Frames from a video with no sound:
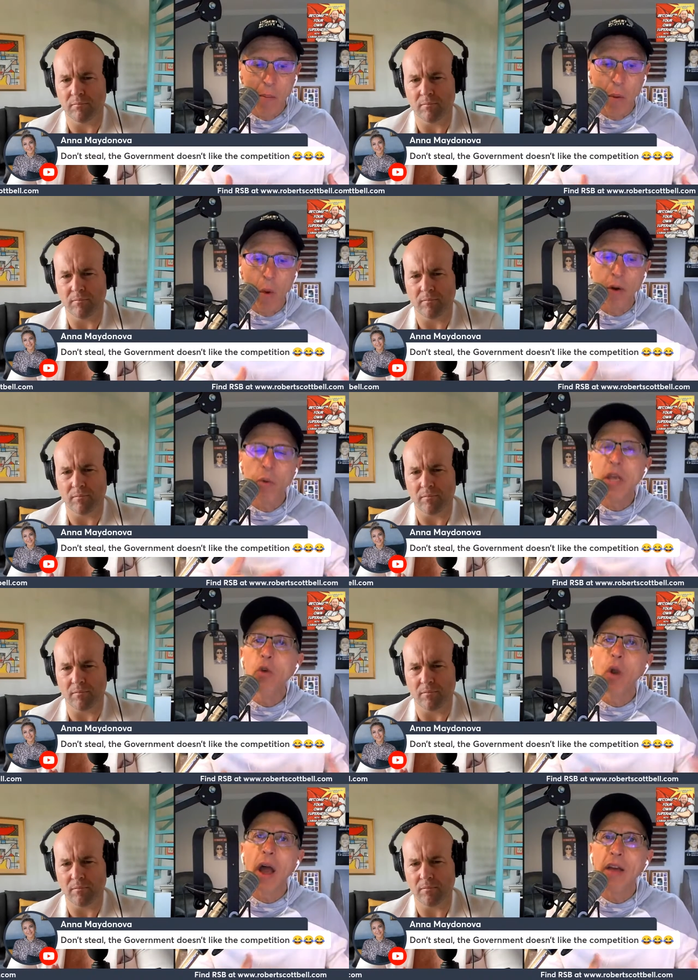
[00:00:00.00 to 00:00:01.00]
Speaker 1: but what are we
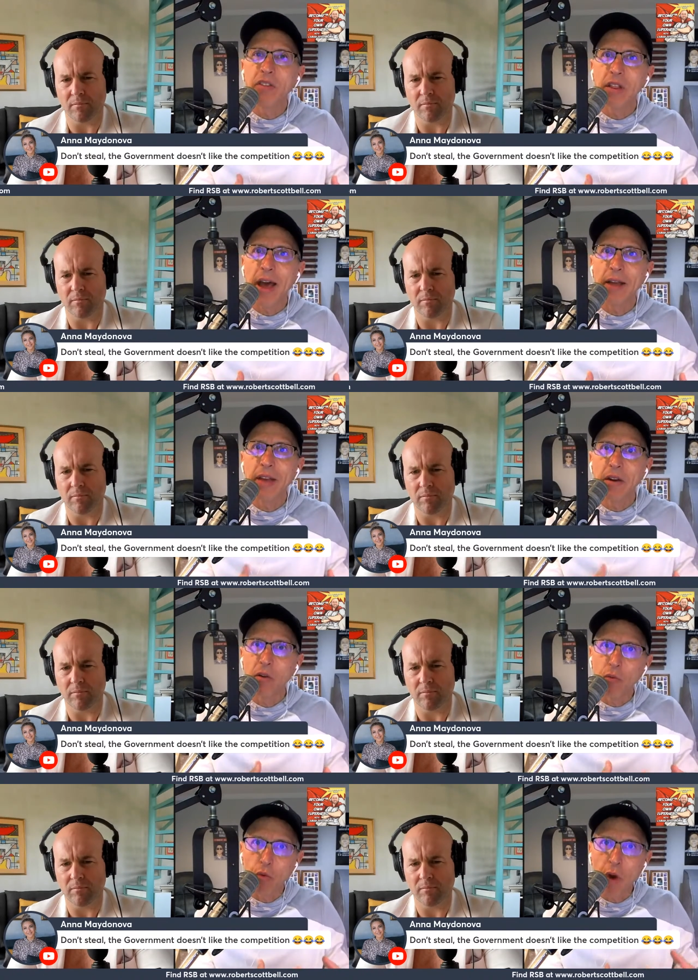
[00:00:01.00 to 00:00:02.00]
utilizing that that
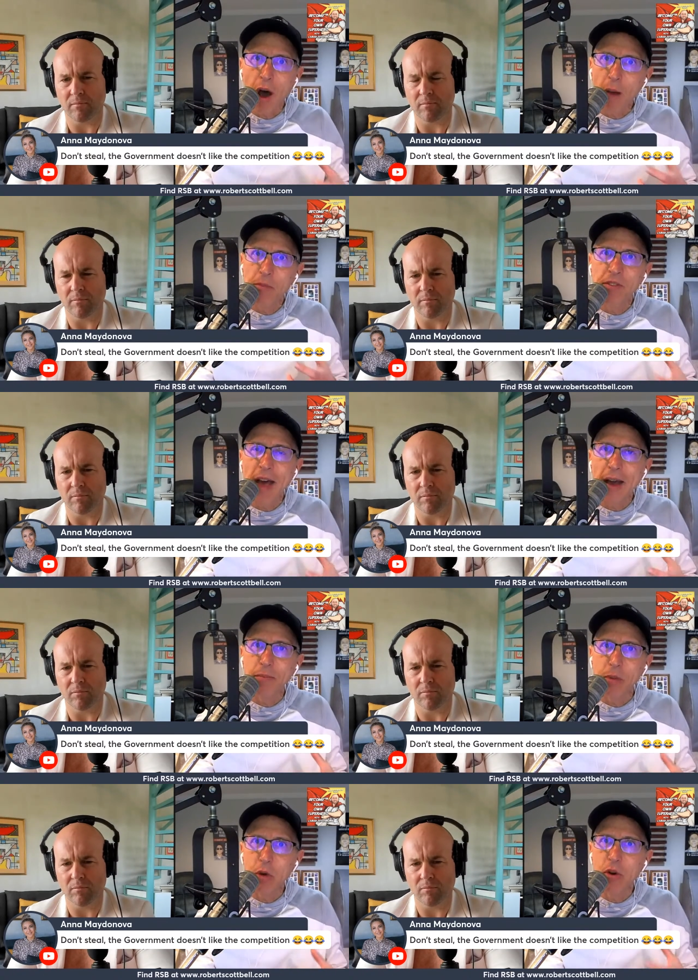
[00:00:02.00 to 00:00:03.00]
robs that
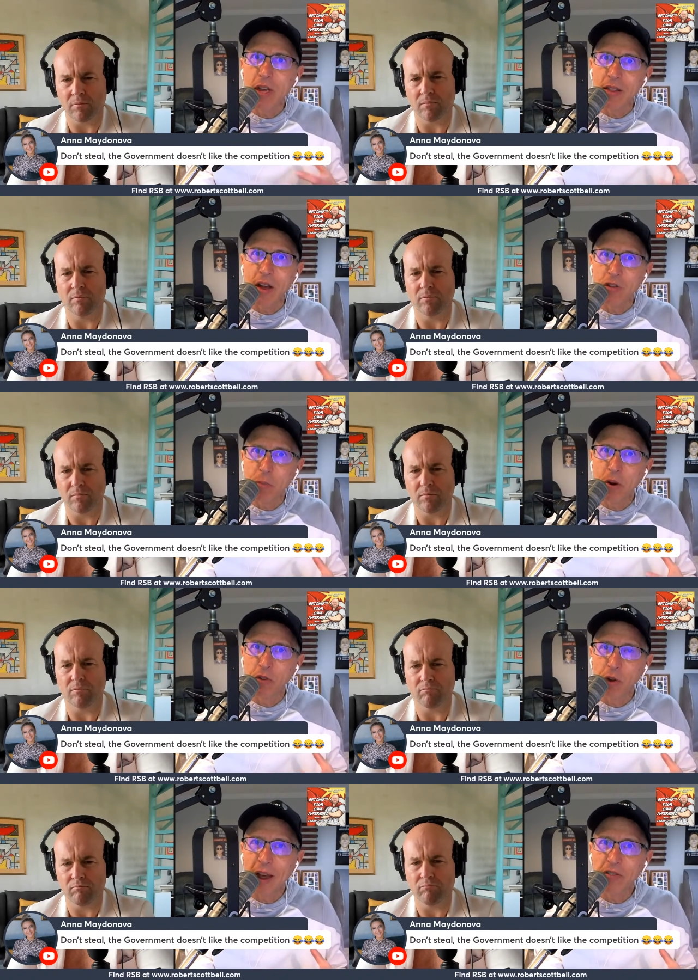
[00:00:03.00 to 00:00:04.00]
beauty and that
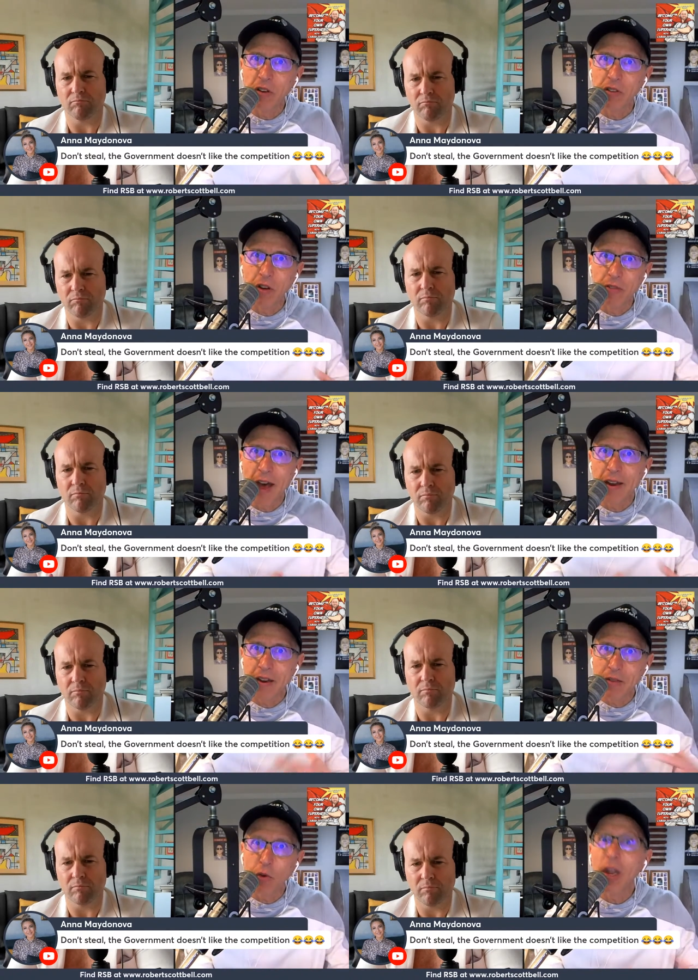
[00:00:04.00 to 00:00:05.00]
spiritual essence of that
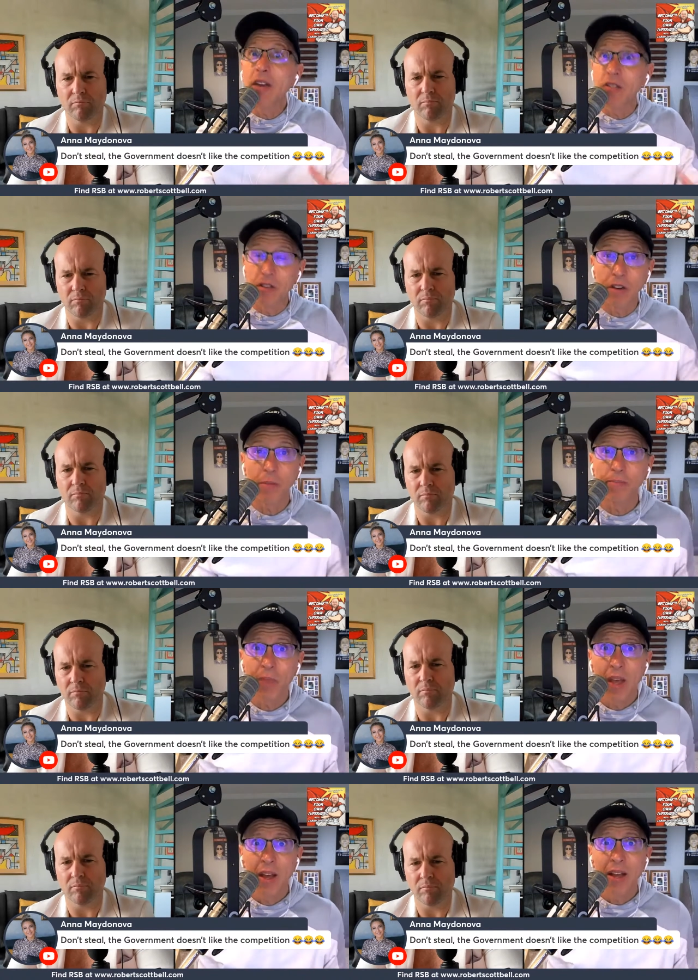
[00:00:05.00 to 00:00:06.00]
relationship?
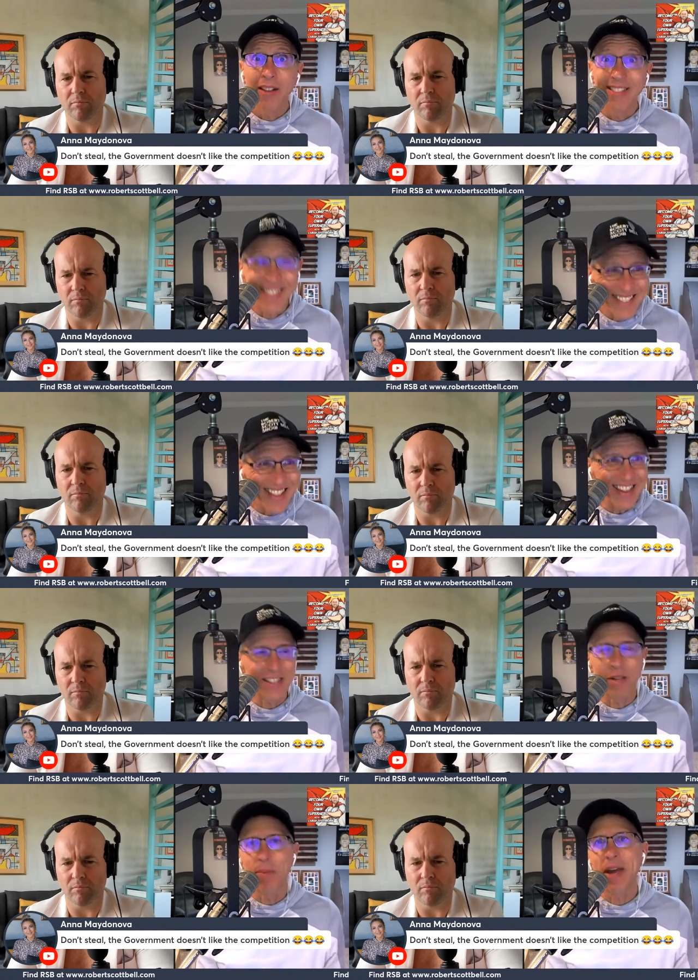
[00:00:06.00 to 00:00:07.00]
That's
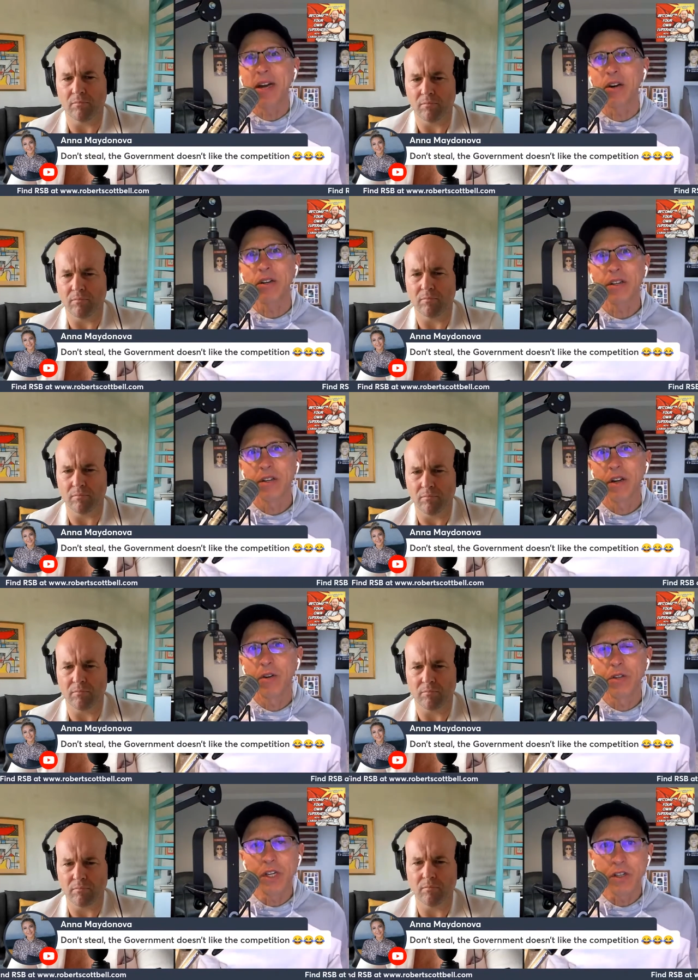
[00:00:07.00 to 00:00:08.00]
the bankers. You know,
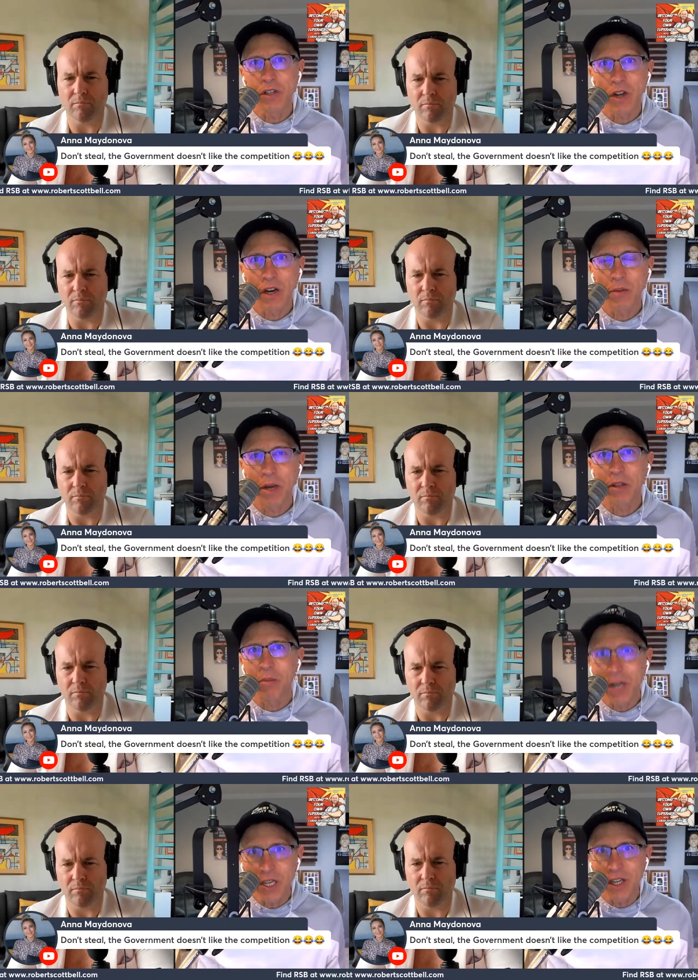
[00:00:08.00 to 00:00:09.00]
Jesus talked about the
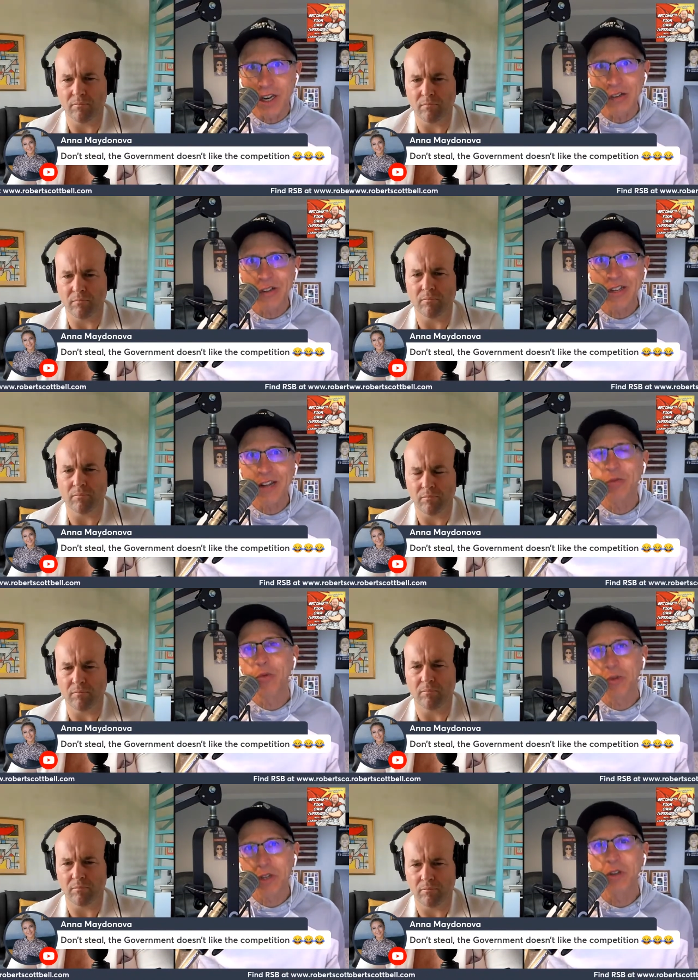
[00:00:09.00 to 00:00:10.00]
money changers. That's what
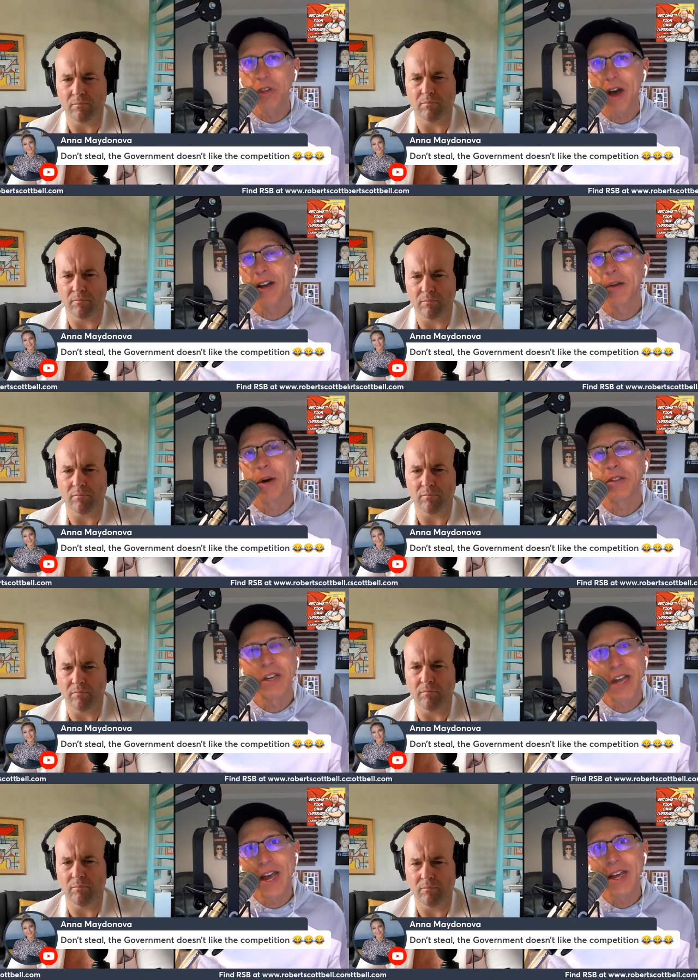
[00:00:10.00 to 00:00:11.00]
we're still talking about
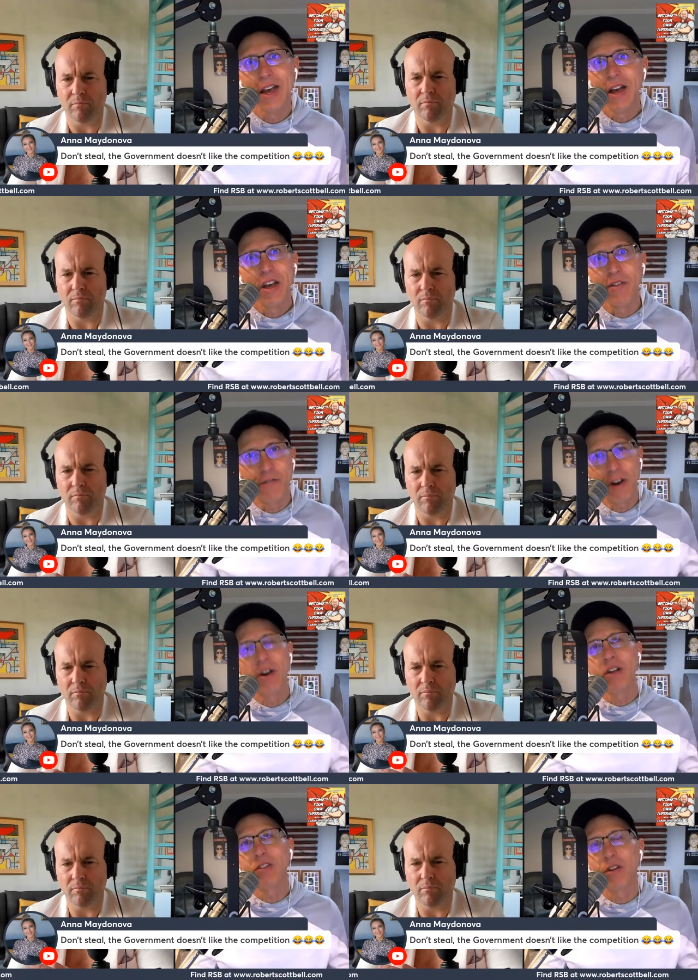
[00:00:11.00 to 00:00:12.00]
today in
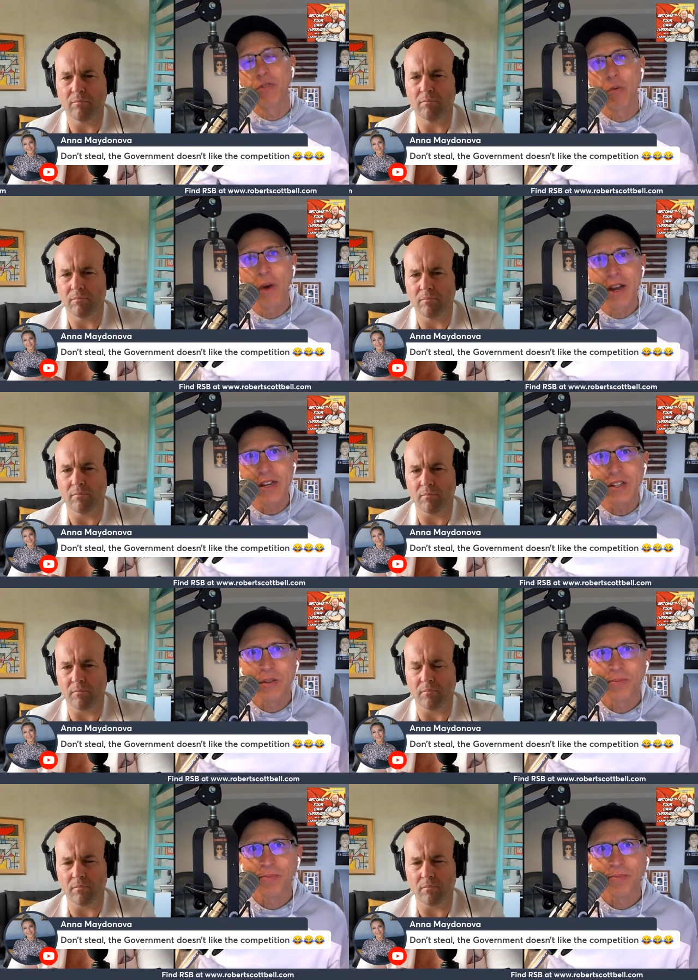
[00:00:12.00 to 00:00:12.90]
various different ways